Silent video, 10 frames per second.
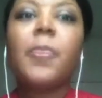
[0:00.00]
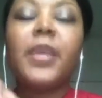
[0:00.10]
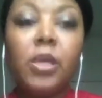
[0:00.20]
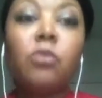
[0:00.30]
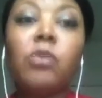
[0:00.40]

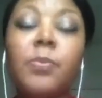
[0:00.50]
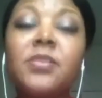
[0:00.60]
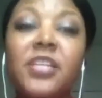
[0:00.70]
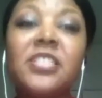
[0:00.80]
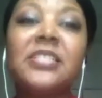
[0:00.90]
Equal
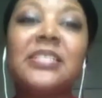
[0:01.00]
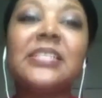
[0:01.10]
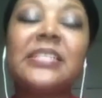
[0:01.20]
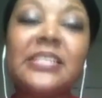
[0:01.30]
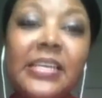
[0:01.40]
representation is the
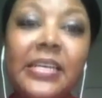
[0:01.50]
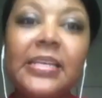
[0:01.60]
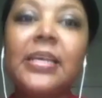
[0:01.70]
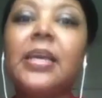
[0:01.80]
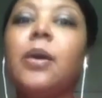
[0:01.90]

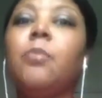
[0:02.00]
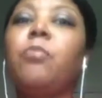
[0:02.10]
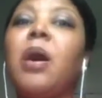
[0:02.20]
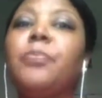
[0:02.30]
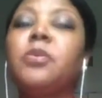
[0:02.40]
Senate.
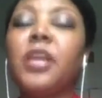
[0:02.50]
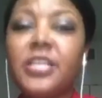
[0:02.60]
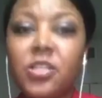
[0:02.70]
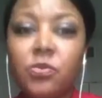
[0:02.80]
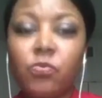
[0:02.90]

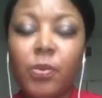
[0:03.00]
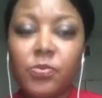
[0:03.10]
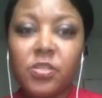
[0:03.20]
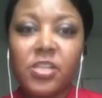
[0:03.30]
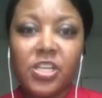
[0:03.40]
Population
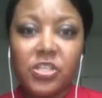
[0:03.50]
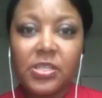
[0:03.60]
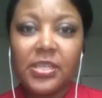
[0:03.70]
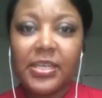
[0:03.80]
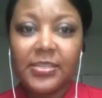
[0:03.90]

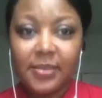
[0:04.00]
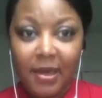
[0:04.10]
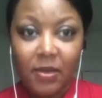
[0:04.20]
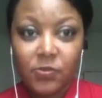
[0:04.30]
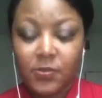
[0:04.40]
representation is the
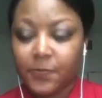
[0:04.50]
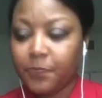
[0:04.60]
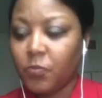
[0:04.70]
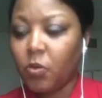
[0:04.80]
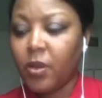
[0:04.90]
House.
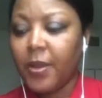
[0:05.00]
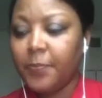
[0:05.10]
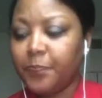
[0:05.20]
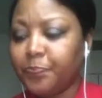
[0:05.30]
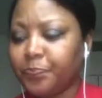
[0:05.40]
Okay?
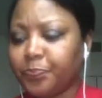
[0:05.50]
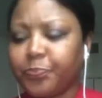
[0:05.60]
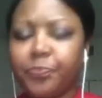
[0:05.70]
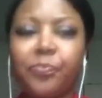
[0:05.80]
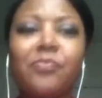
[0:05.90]

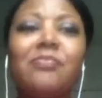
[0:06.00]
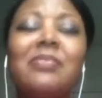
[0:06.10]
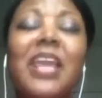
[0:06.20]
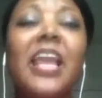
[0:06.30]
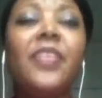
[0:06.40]

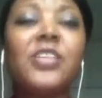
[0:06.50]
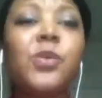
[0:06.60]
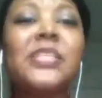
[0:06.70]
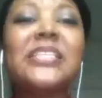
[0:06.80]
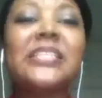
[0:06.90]
And that's
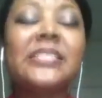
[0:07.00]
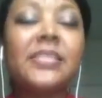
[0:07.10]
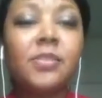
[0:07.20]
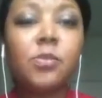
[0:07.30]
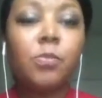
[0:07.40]
why the
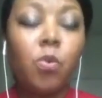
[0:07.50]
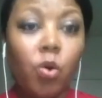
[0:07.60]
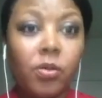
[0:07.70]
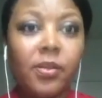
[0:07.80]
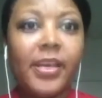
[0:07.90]
census is
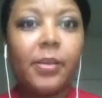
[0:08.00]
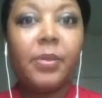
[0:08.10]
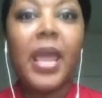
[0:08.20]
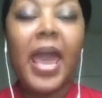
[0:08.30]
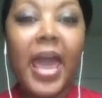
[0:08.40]
important, that it
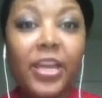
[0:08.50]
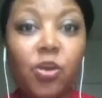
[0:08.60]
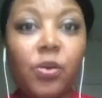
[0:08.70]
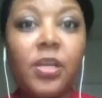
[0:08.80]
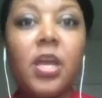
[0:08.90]
be
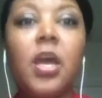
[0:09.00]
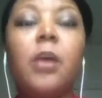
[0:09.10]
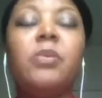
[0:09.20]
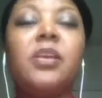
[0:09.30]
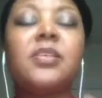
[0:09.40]
accurate,
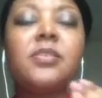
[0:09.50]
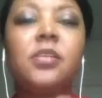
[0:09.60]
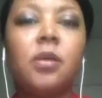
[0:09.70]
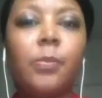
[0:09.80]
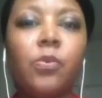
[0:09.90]
because the
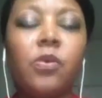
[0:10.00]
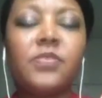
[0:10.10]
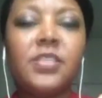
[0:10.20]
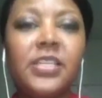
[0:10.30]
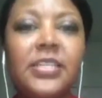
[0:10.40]
number of
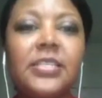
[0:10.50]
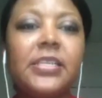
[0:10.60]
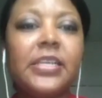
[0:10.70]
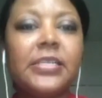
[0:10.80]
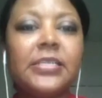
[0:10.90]
seats
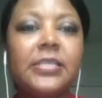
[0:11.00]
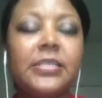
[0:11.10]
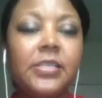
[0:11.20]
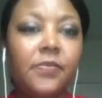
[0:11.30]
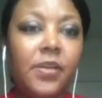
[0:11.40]
gets
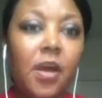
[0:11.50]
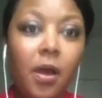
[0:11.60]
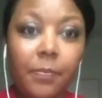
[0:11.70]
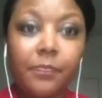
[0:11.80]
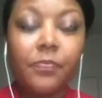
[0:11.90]
divvied
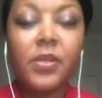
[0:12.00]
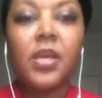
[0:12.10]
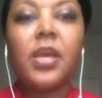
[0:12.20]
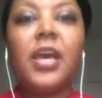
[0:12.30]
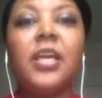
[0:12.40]
up.
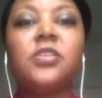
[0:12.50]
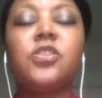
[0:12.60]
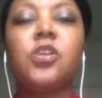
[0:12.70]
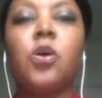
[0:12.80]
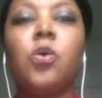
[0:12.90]
And
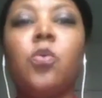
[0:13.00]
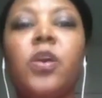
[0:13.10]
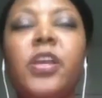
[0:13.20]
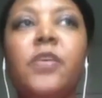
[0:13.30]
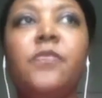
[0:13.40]
so
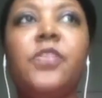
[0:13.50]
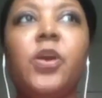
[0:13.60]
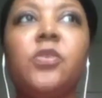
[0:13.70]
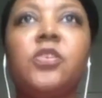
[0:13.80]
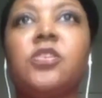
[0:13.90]
if there's a